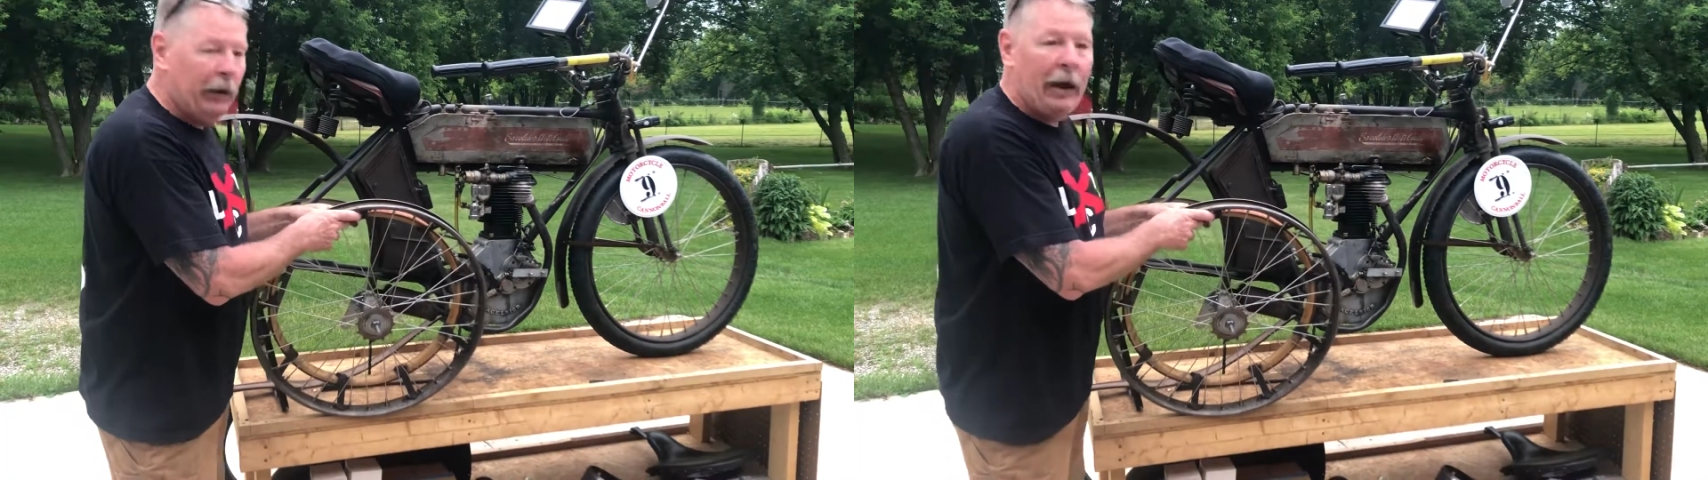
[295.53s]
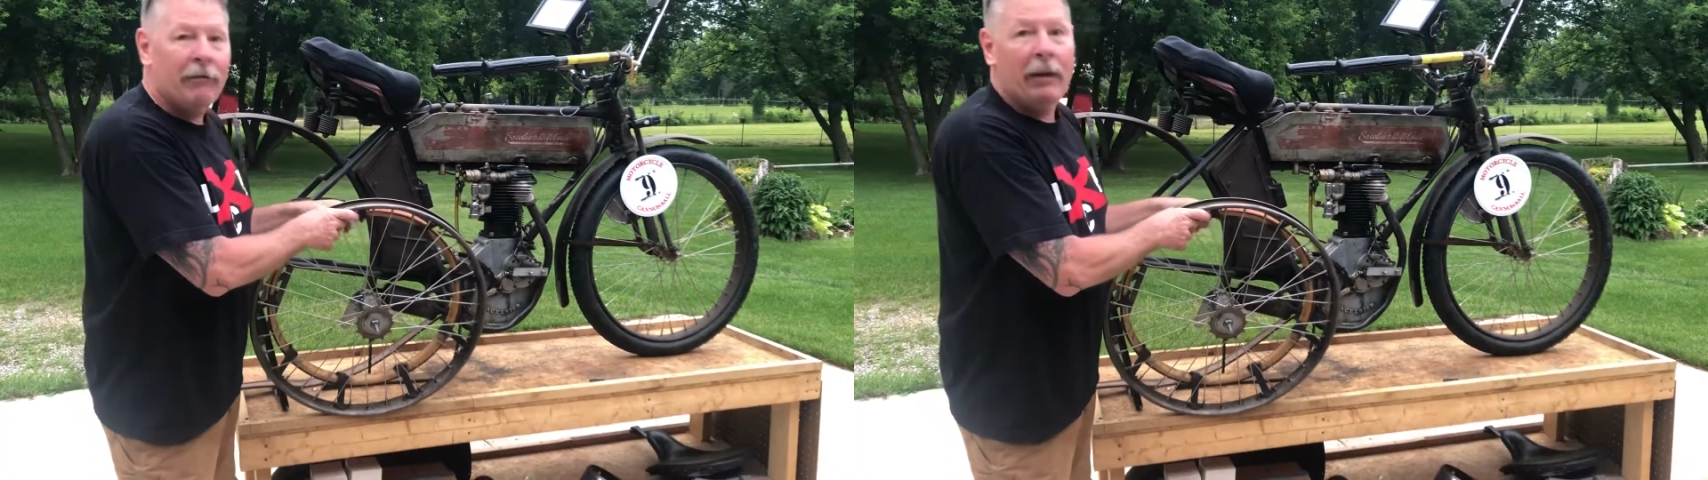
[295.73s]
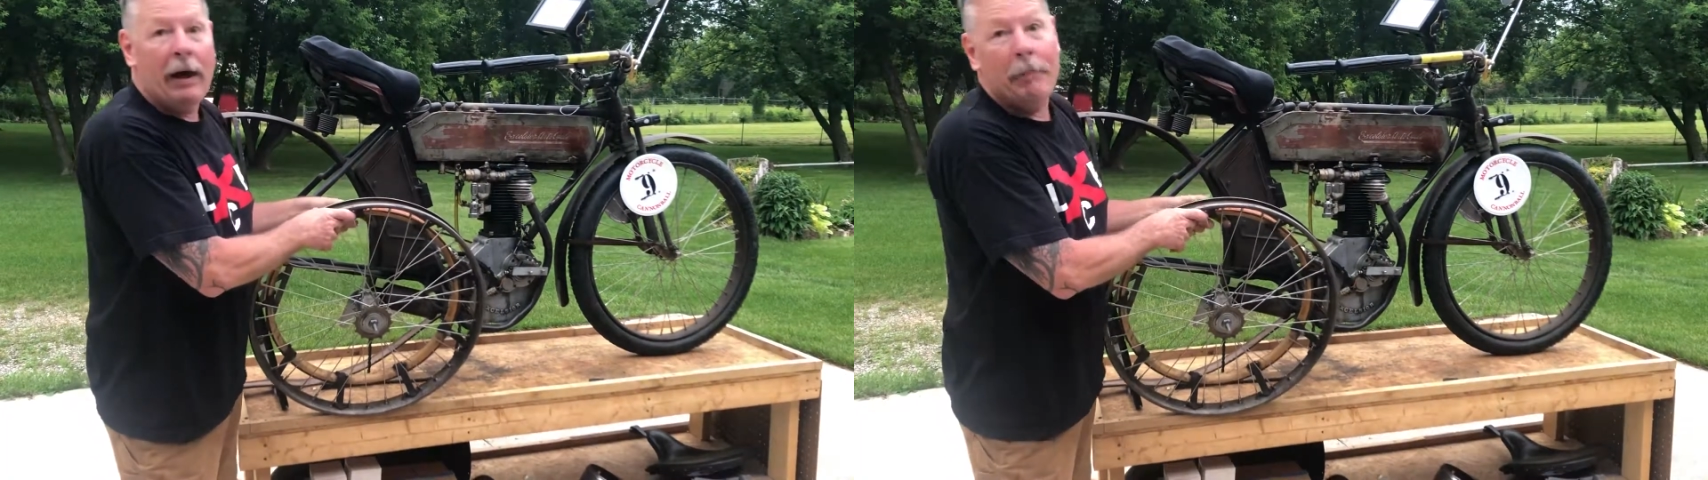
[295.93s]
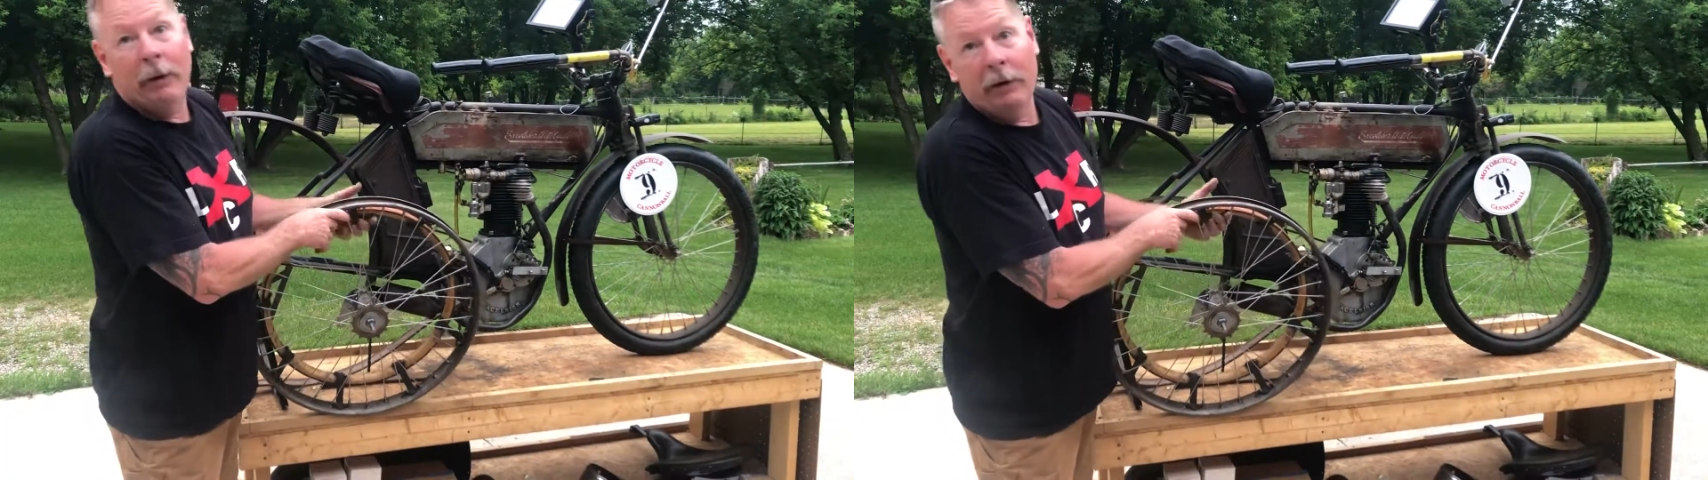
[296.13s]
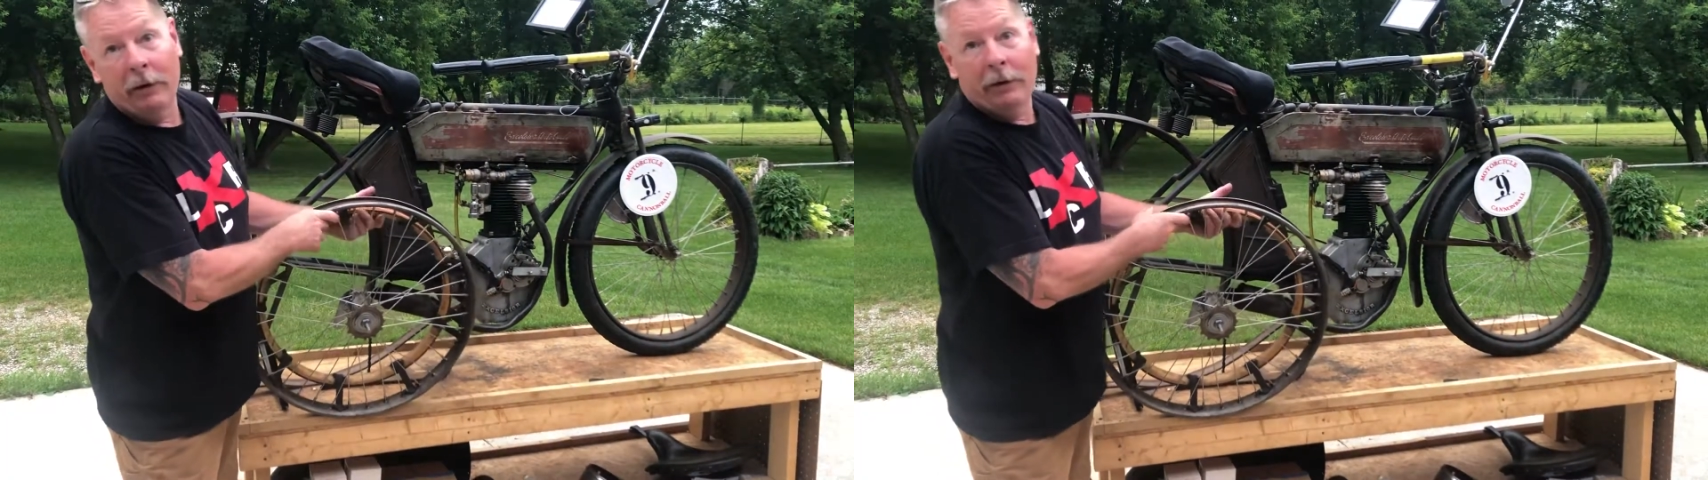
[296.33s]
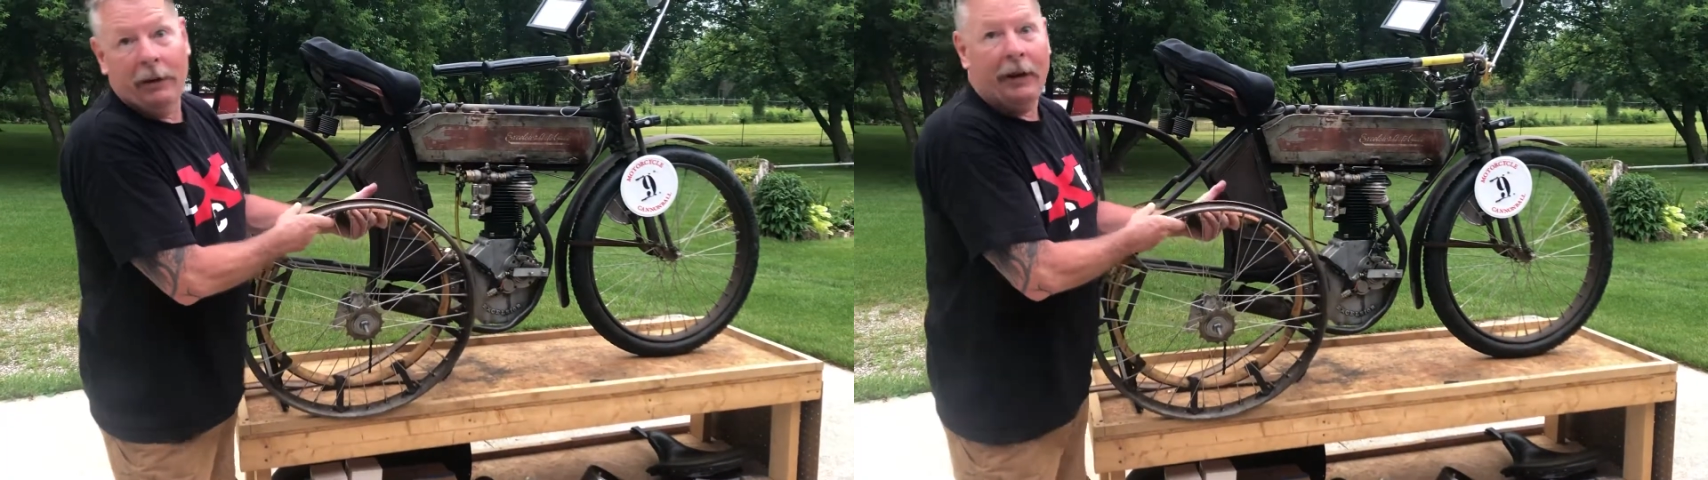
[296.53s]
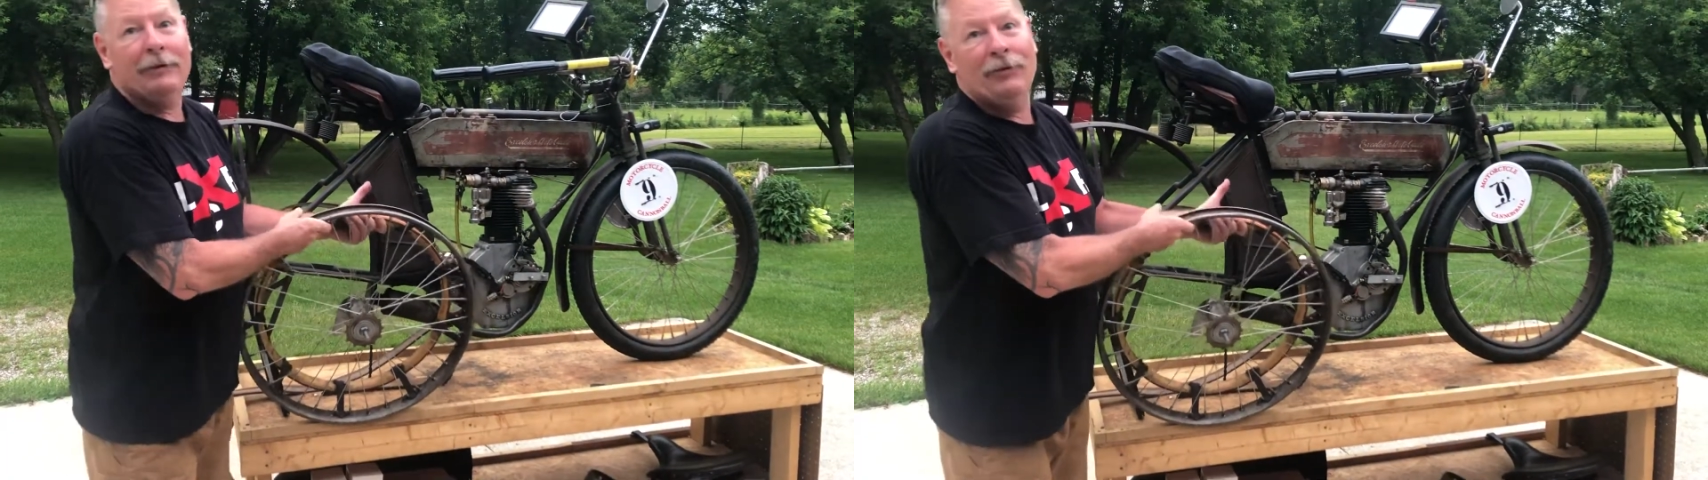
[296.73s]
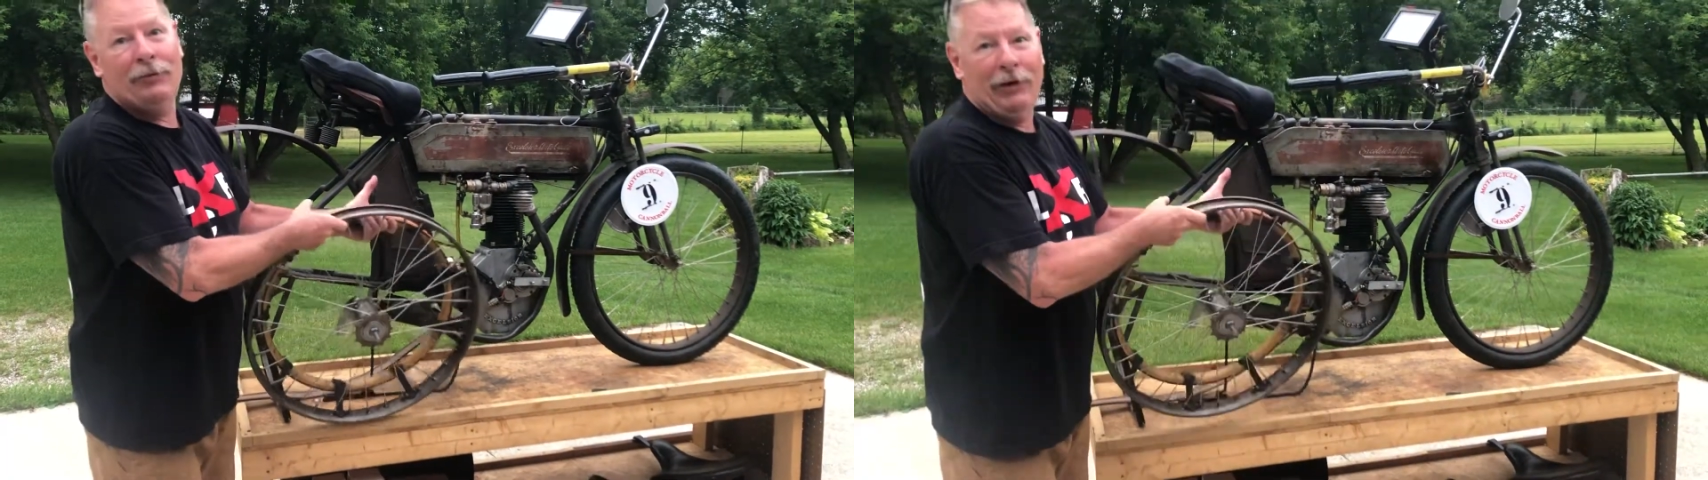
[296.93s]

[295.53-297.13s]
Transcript: I'll have a lot better luck this